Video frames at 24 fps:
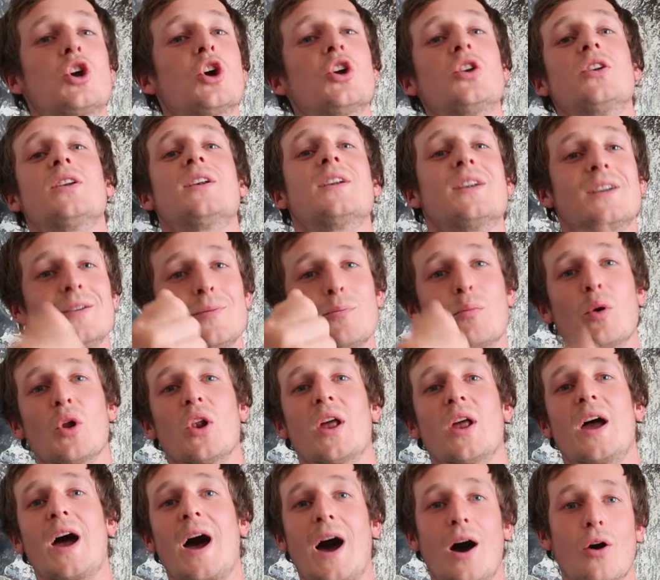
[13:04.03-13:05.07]
Couldn't pull
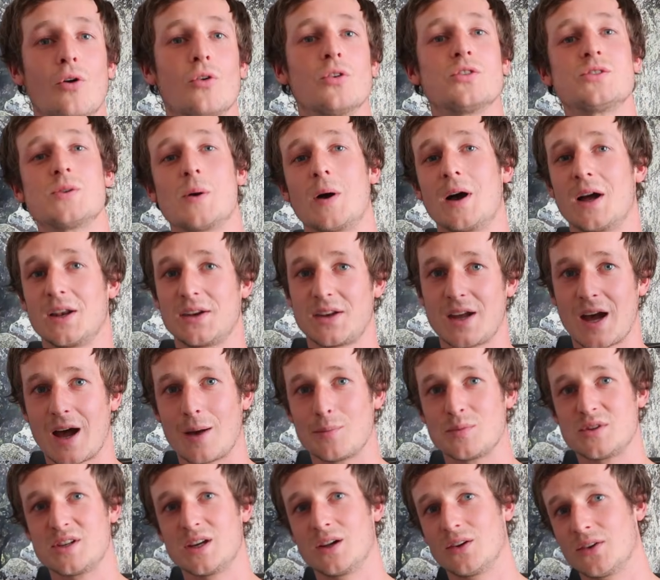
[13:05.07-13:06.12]
it out, so I had to
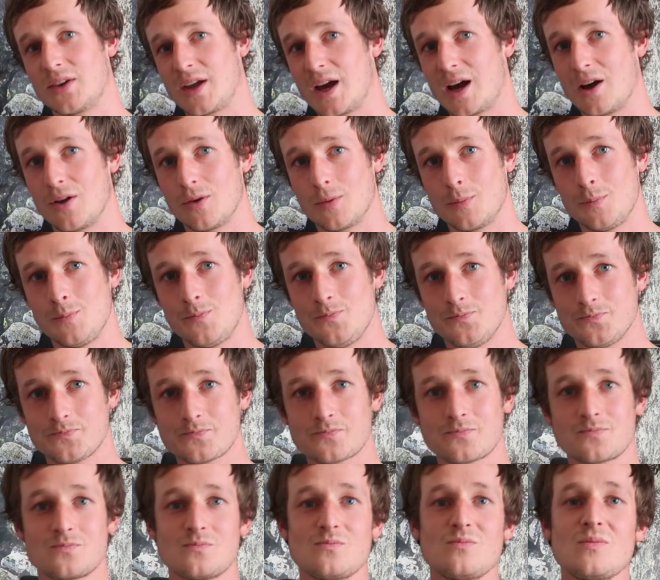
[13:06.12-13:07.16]
abseil down,
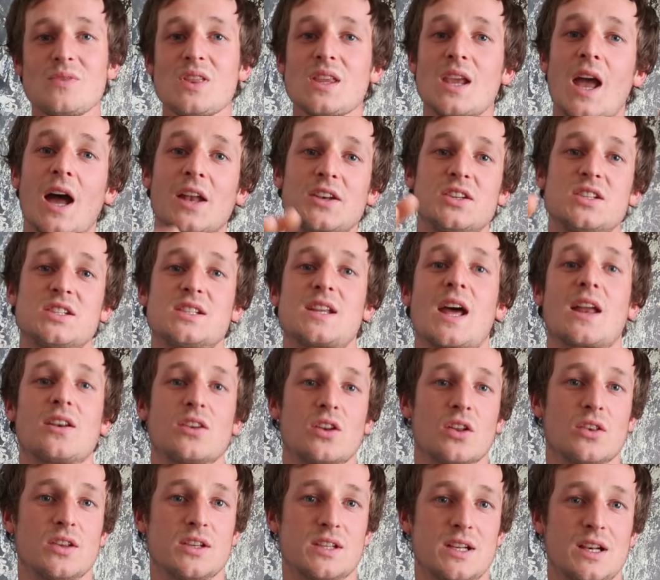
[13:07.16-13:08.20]
had to stand
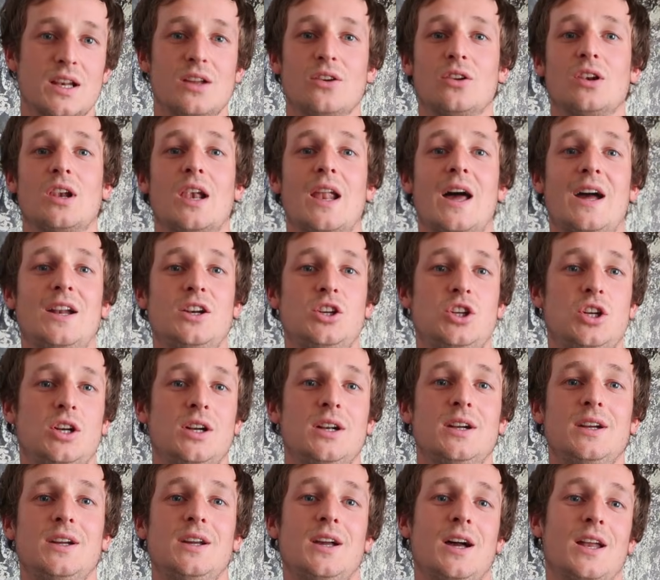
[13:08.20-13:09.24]
on this little ledge,
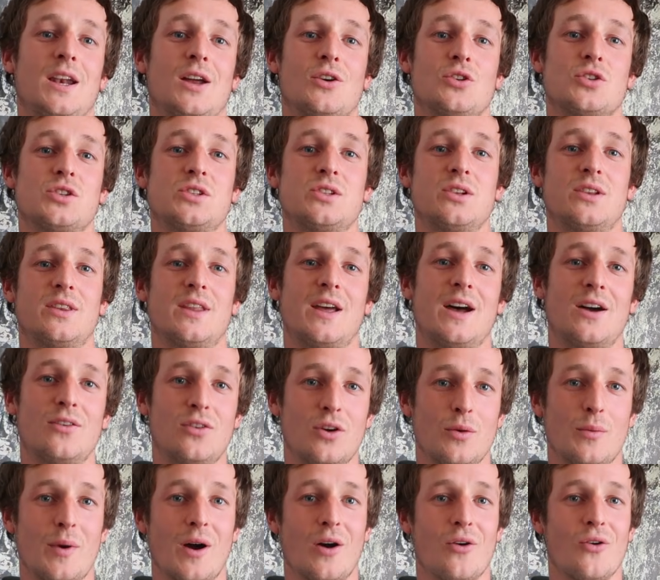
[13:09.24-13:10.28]
and I was stood there for
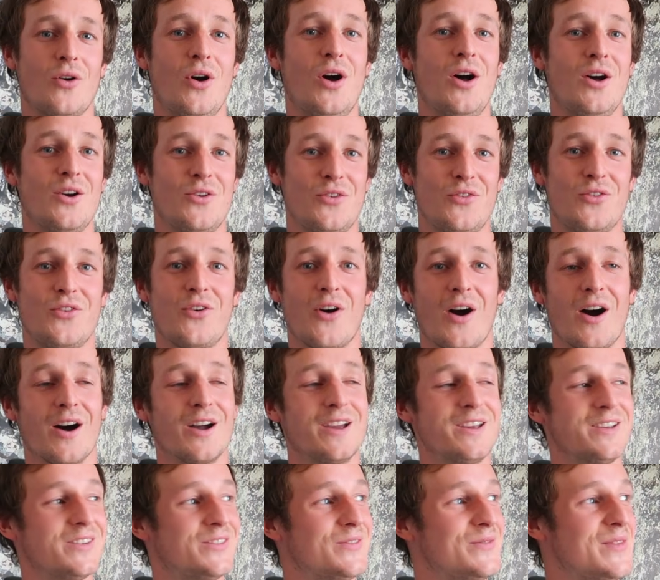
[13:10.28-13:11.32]
about
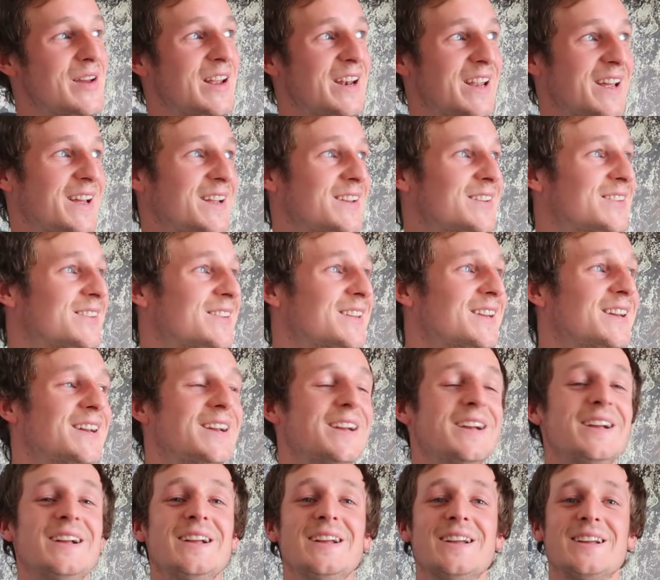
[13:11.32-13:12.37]
5 minutes,
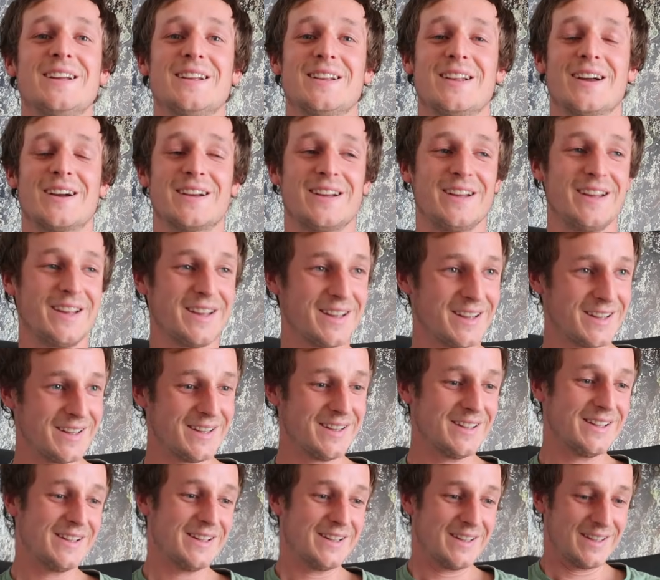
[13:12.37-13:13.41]
like,
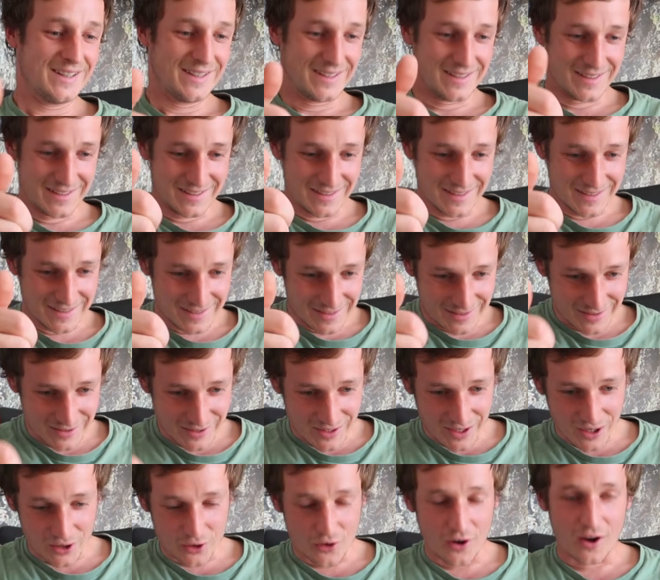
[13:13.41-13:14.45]

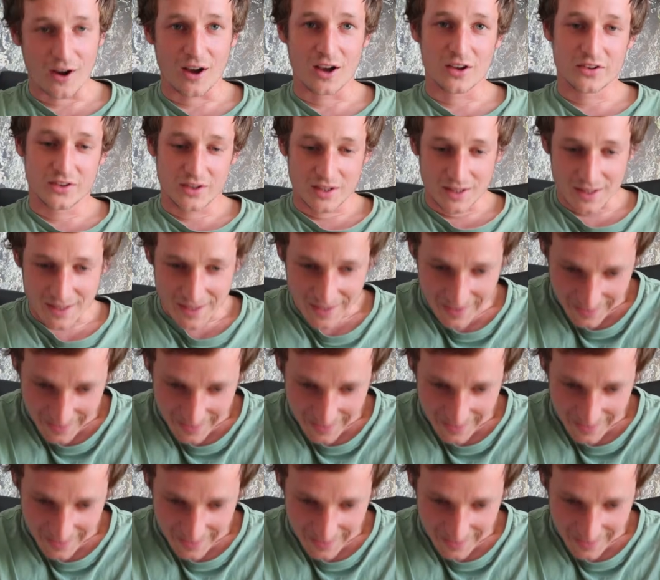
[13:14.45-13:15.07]
arse in the